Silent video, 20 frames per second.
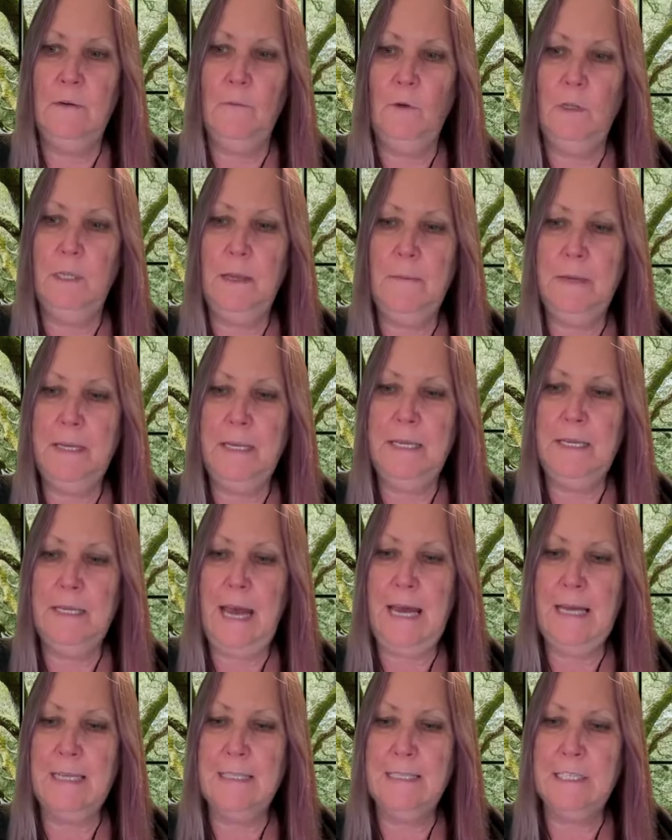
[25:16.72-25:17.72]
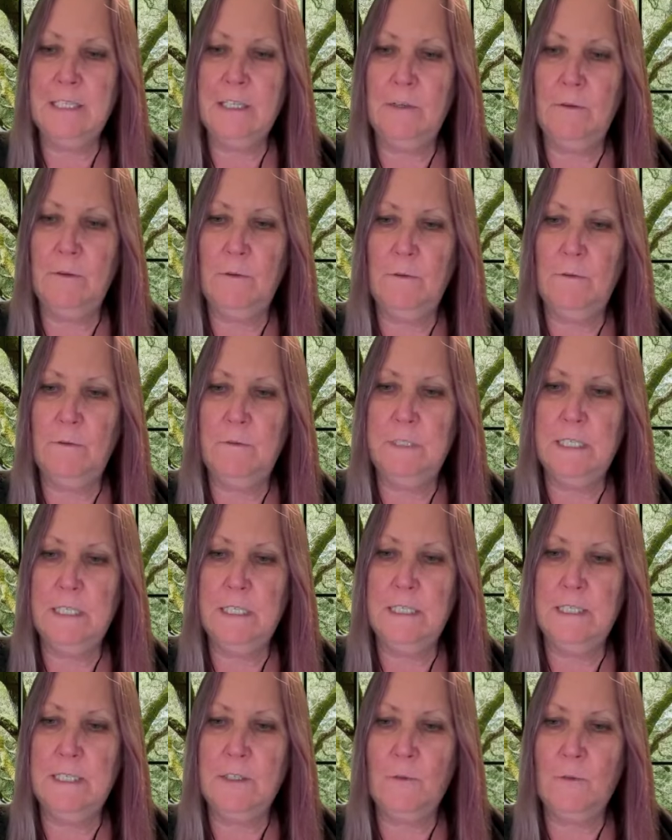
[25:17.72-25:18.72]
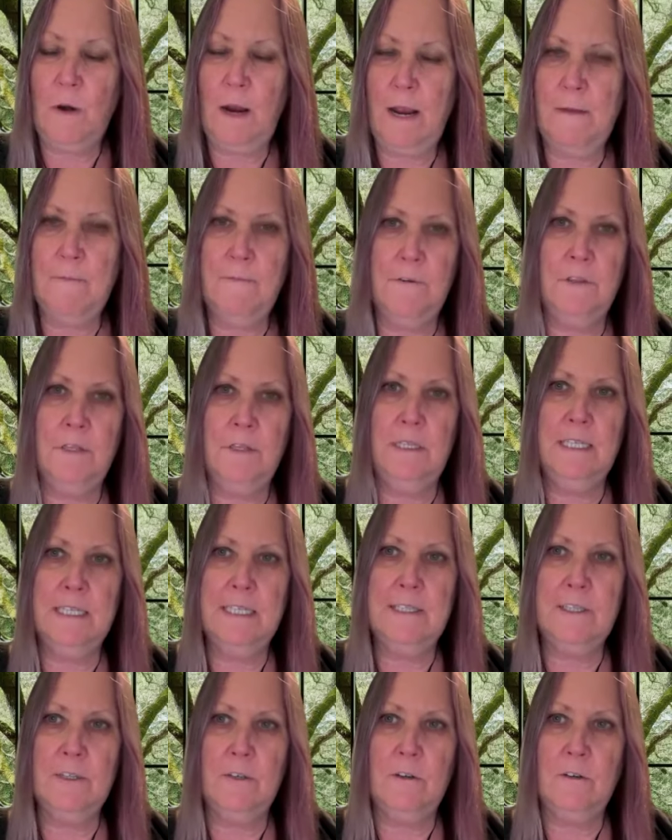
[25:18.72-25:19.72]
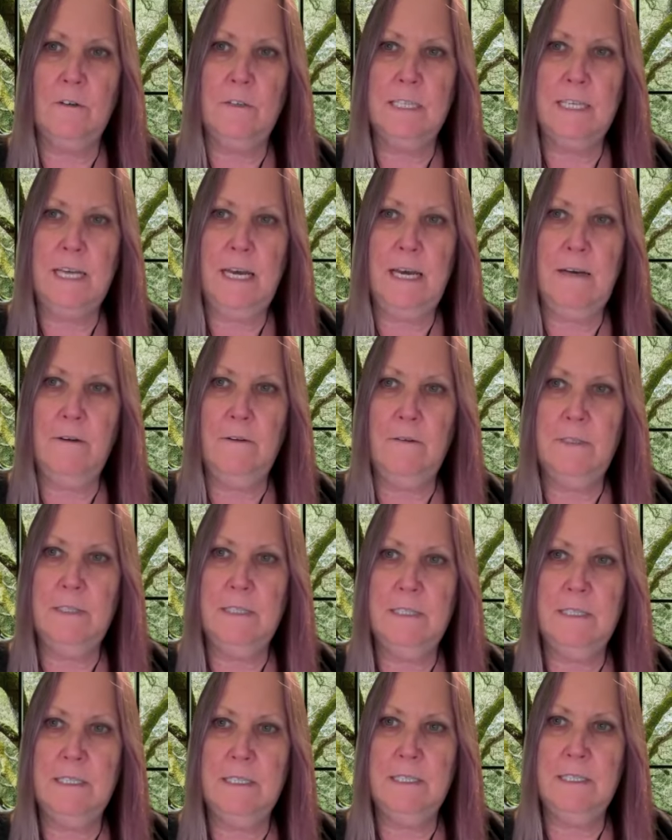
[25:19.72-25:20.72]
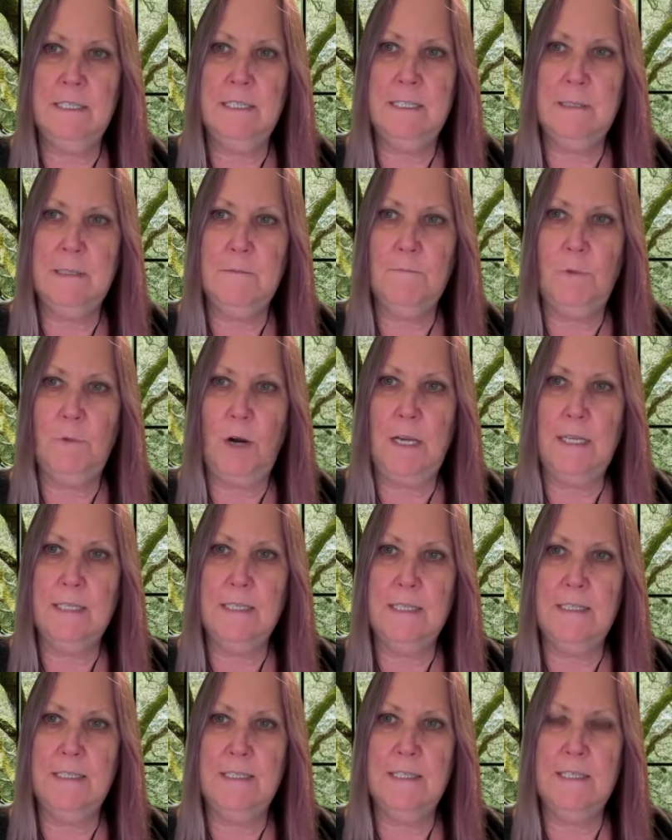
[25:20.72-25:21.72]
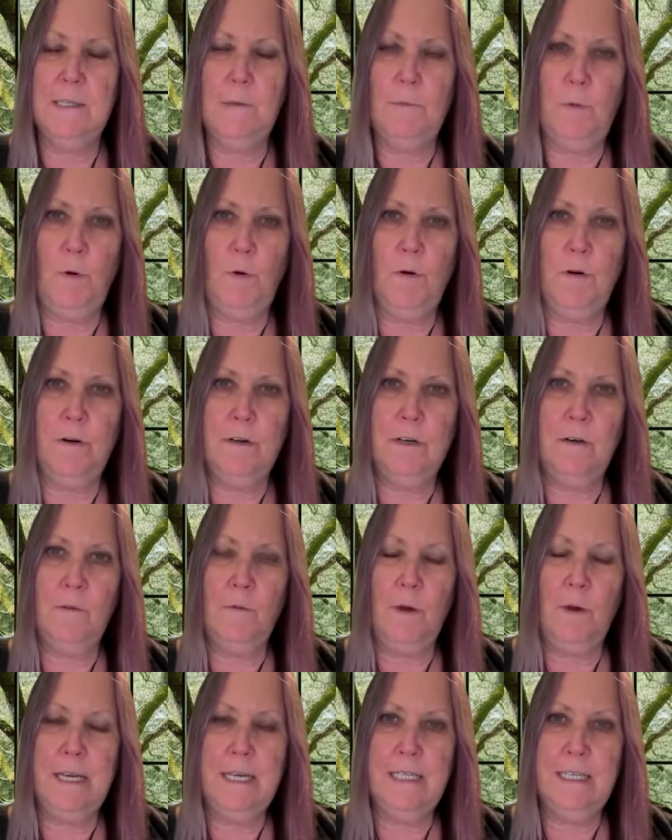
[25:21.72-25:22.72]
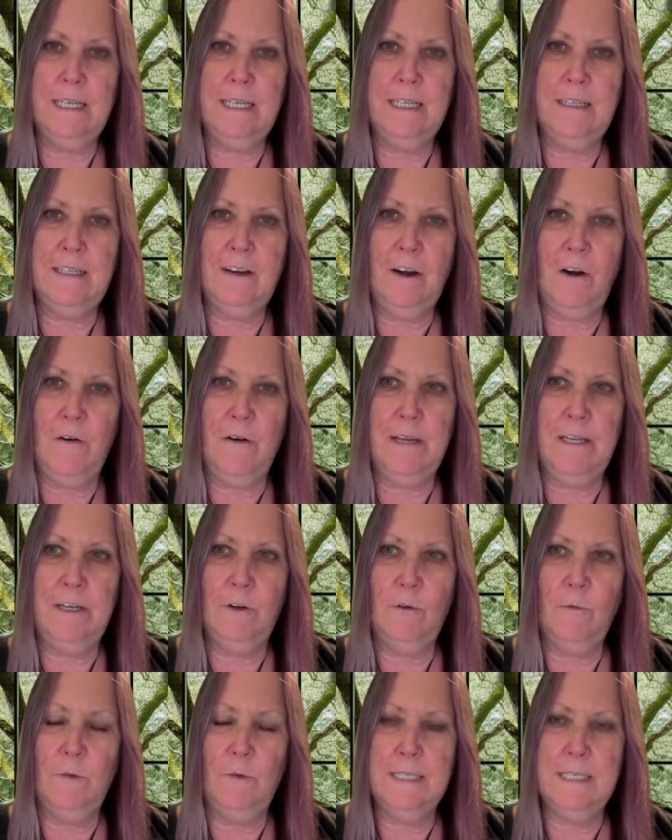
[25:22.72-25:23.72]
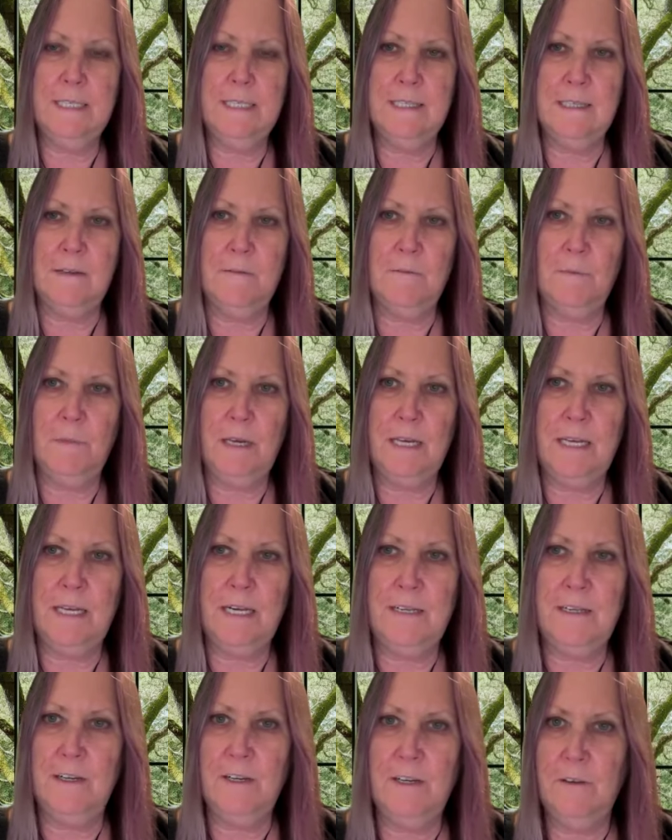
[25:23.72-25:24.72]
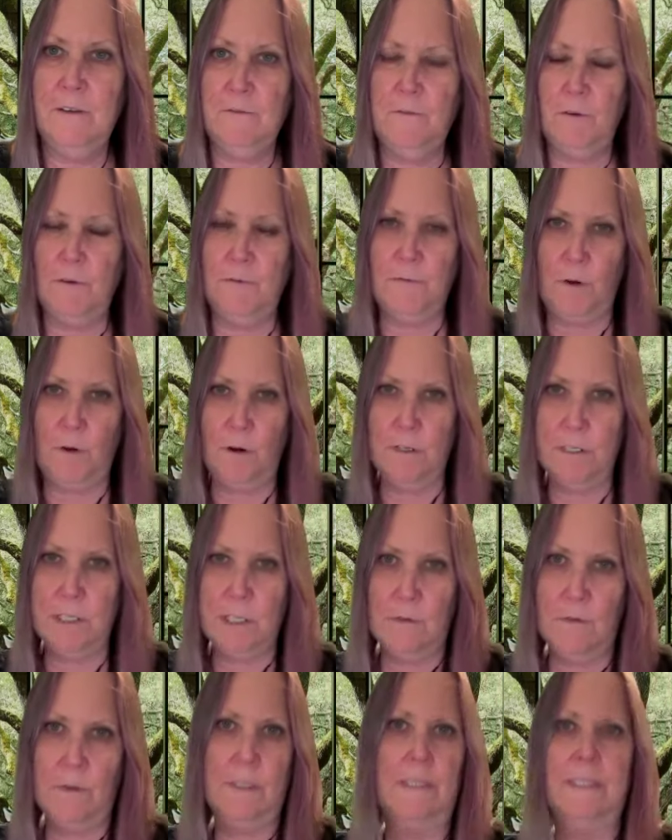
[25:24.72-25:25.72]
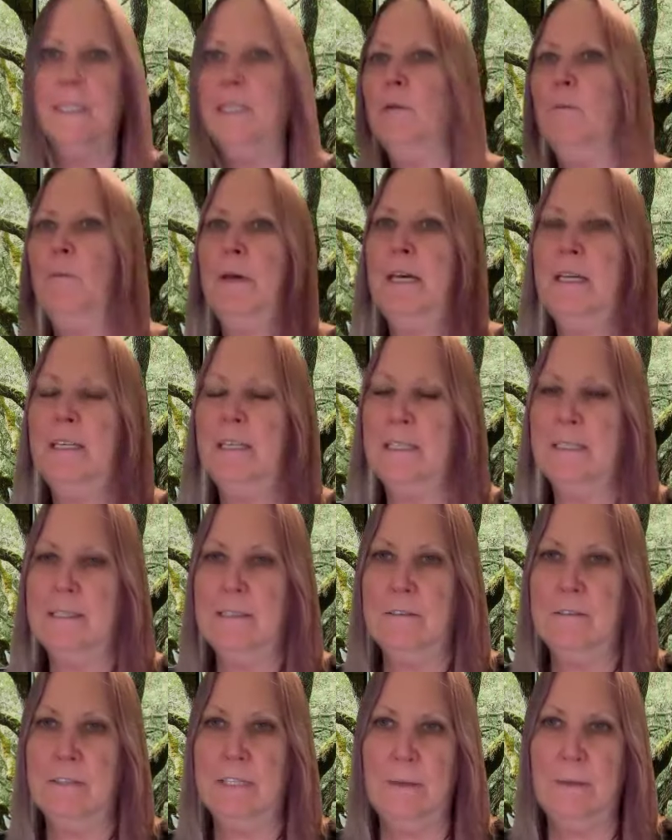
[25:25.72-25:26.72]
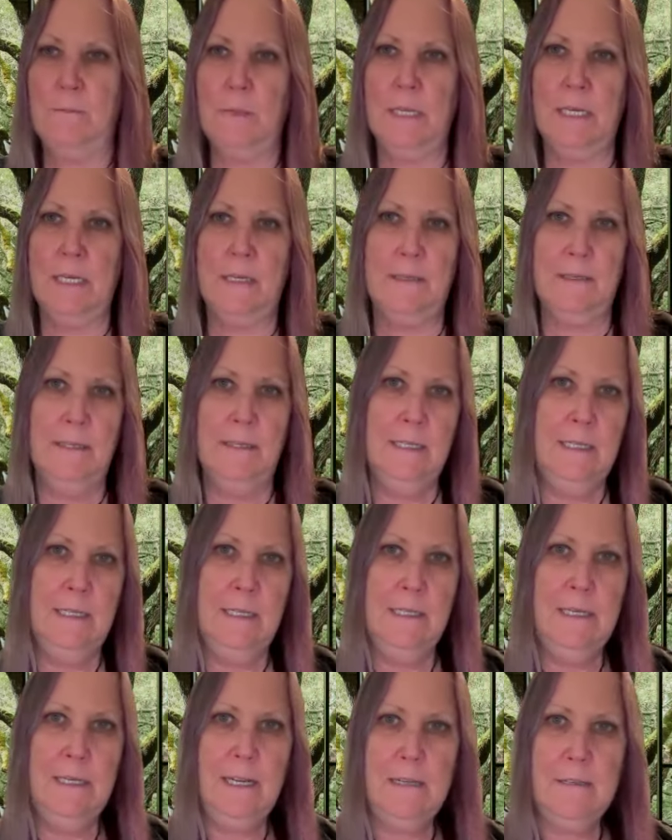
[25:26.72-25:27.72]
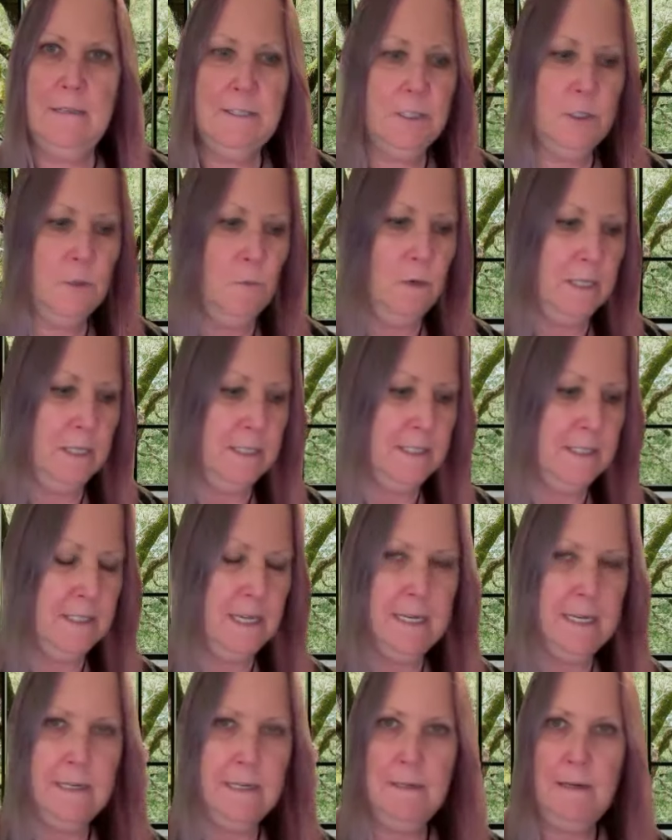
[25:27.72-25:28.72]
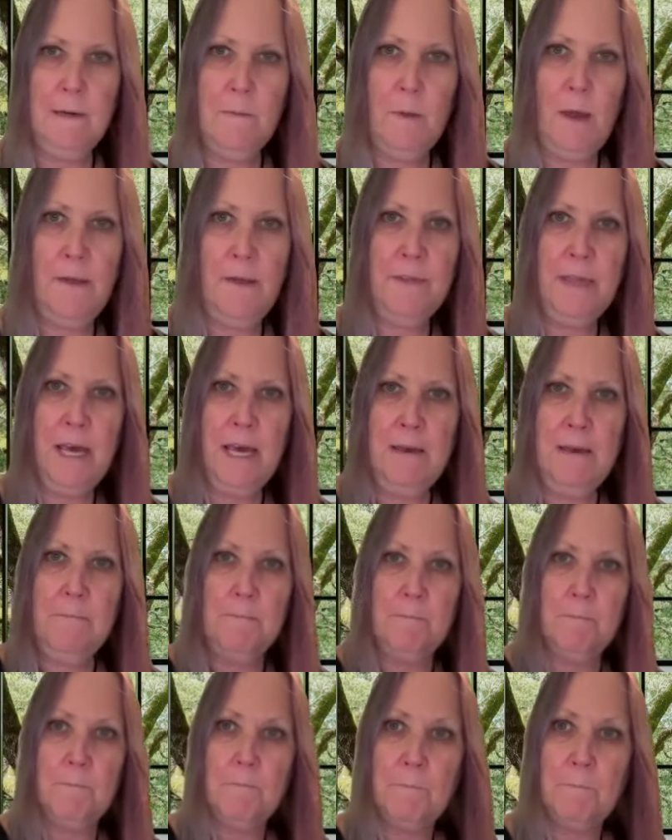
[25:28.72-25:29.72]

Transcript: Well, let me ask you to describe for the listeners, how does this process support awakening our inner wisdom? And I know you've referred to it a little bit. Is there something else you want to say about that?